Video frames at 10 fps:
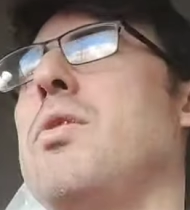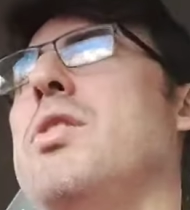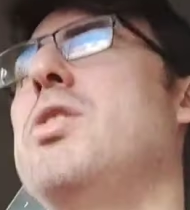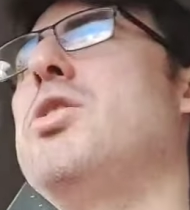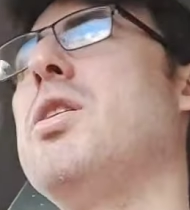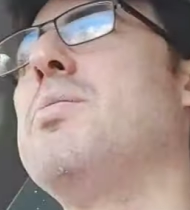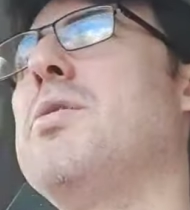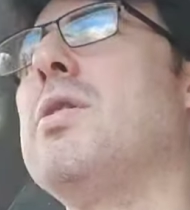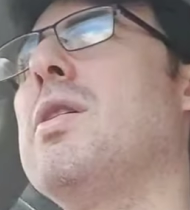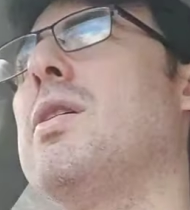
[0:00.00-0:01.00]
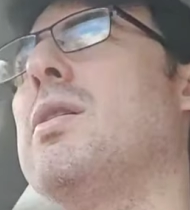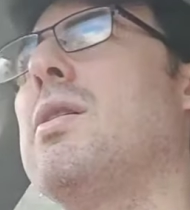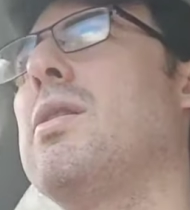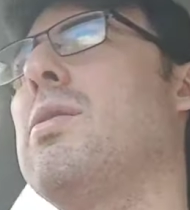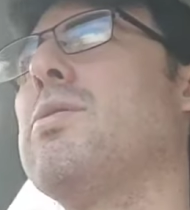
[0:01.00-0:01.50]
with Egypt.
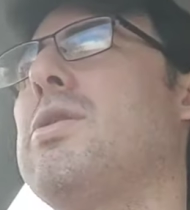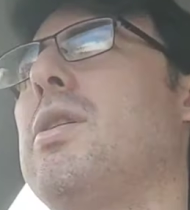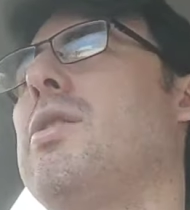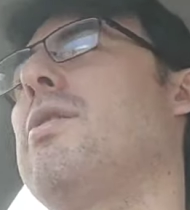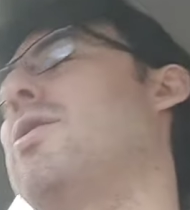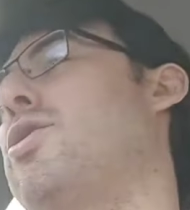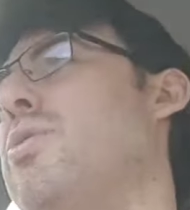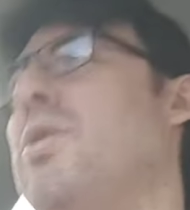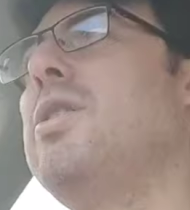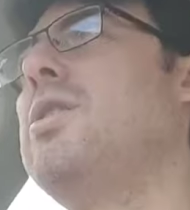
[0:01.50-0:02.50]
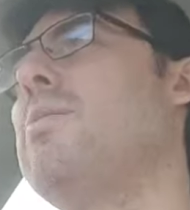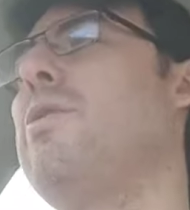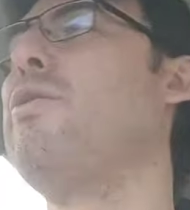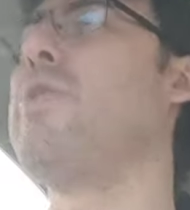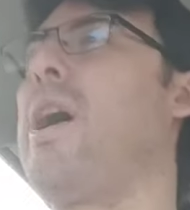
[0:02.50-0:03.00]
There was another issue with Egypt.
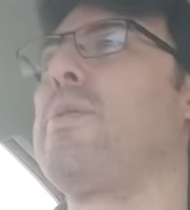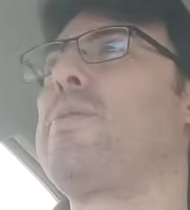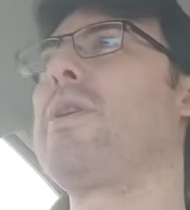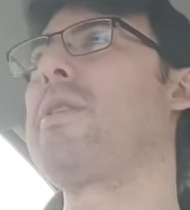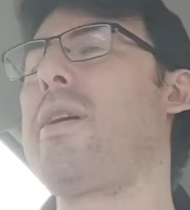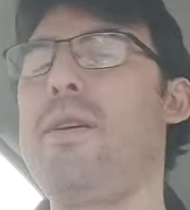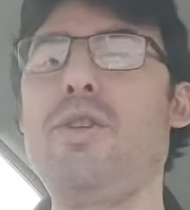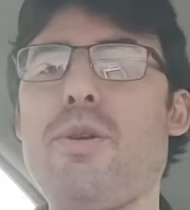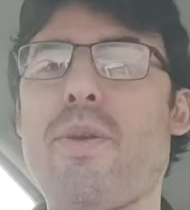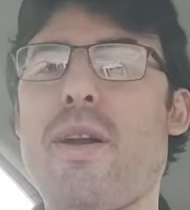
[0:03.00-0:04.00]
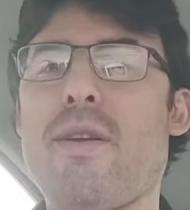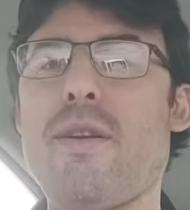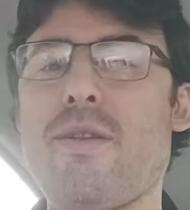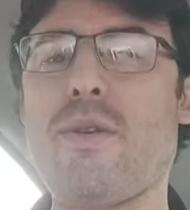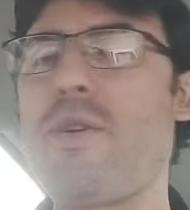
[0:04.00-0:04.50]
Before the Arab Spring, Egypt had
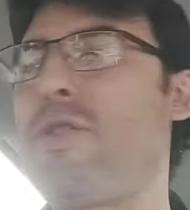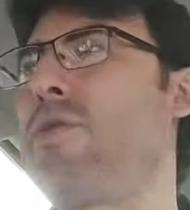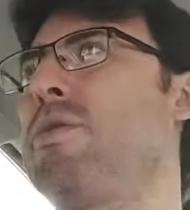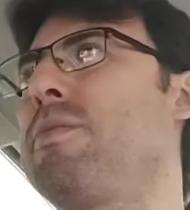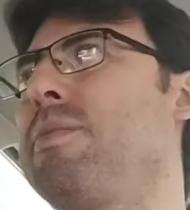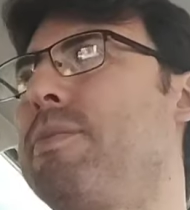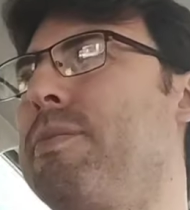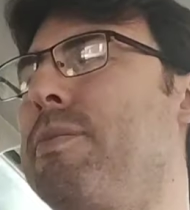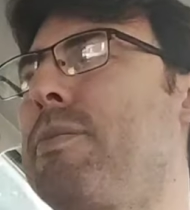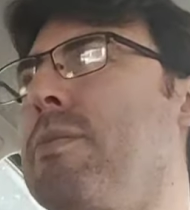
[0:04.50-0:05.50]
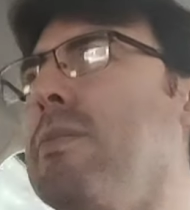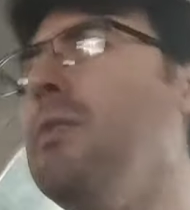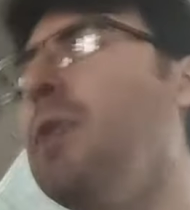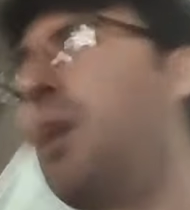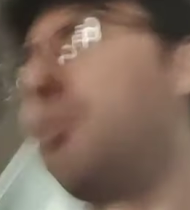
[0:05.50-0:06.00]
its own issue,
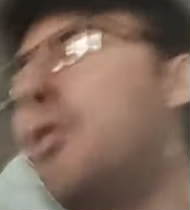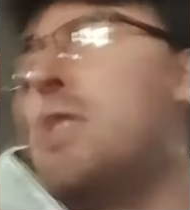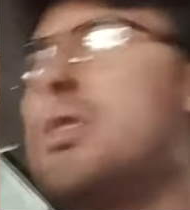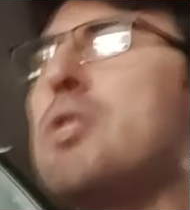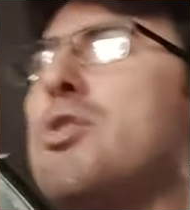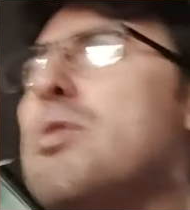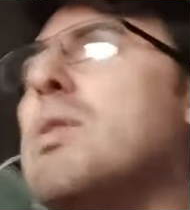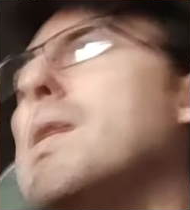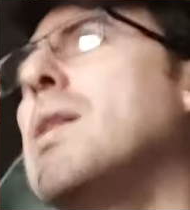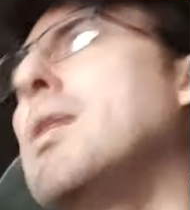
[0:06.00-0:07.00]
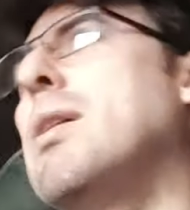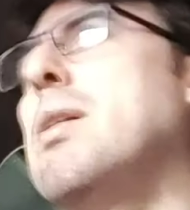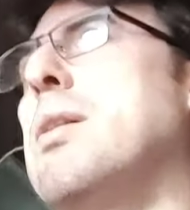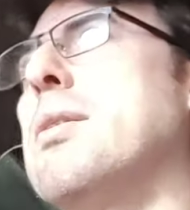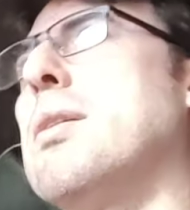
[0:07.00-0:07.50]
a previous issue
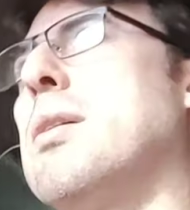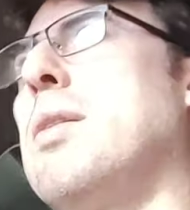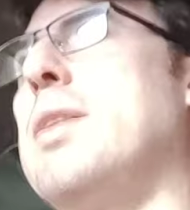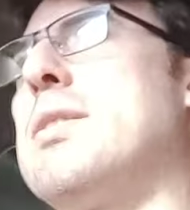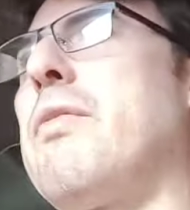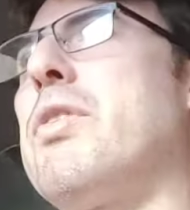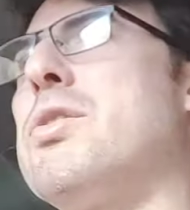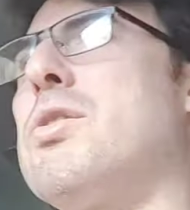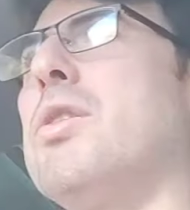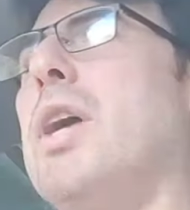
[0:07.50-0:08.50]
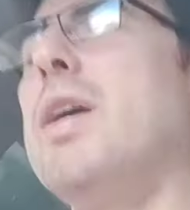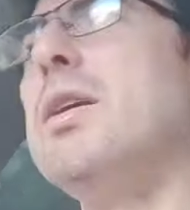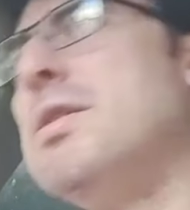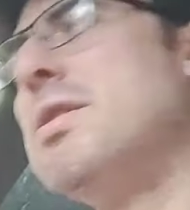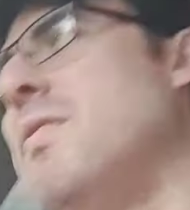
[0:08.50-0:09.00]
in the late 70s, early
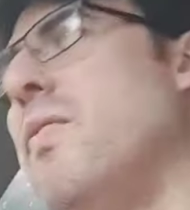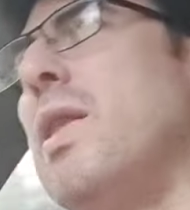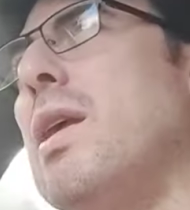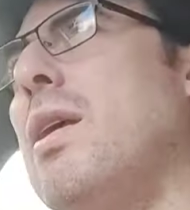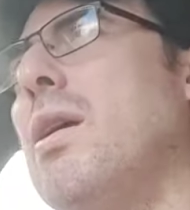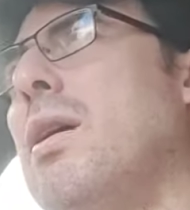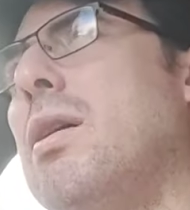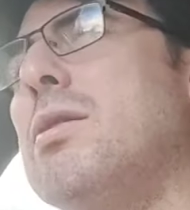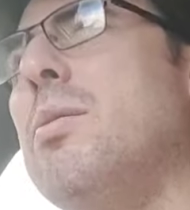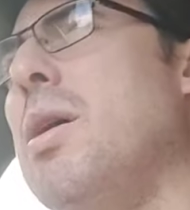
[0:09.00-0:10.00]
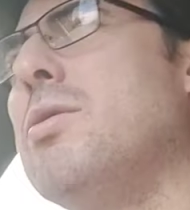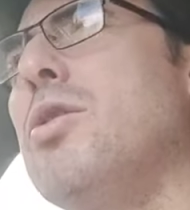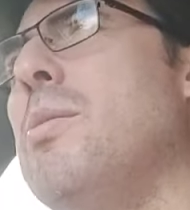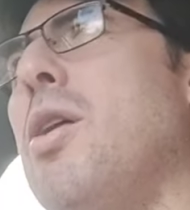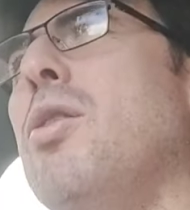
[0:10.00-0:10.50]
80s. So
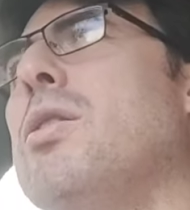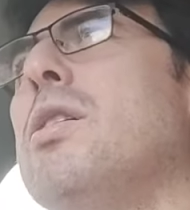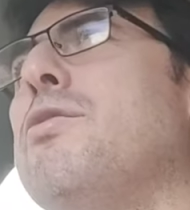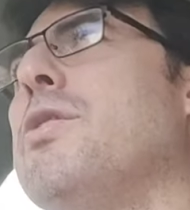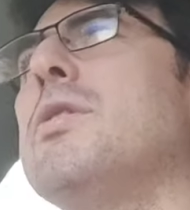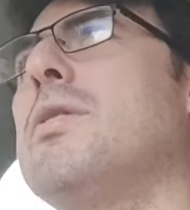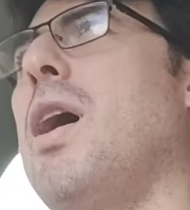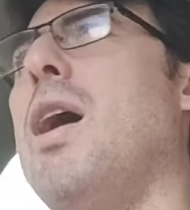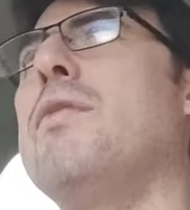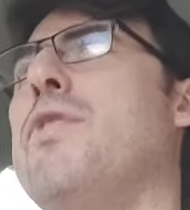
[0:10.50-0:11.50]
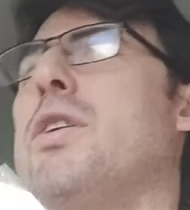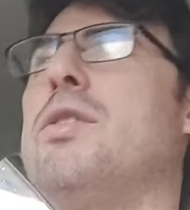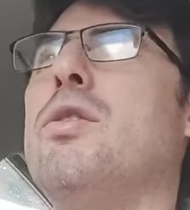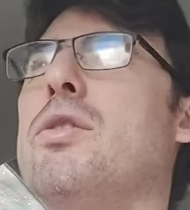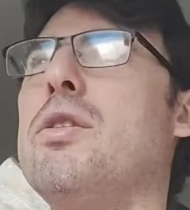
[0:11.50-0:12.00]
talking about all the different
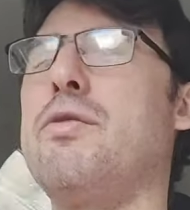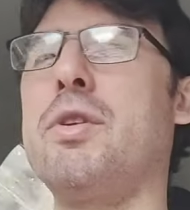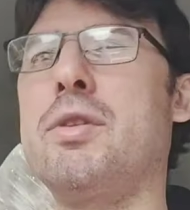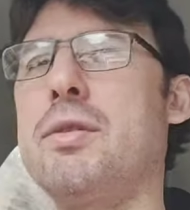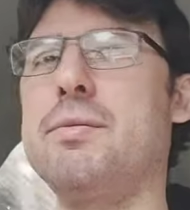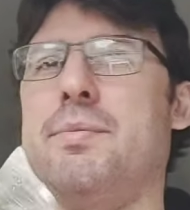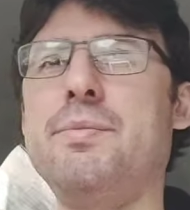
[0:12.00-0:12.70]
conflicts and all different,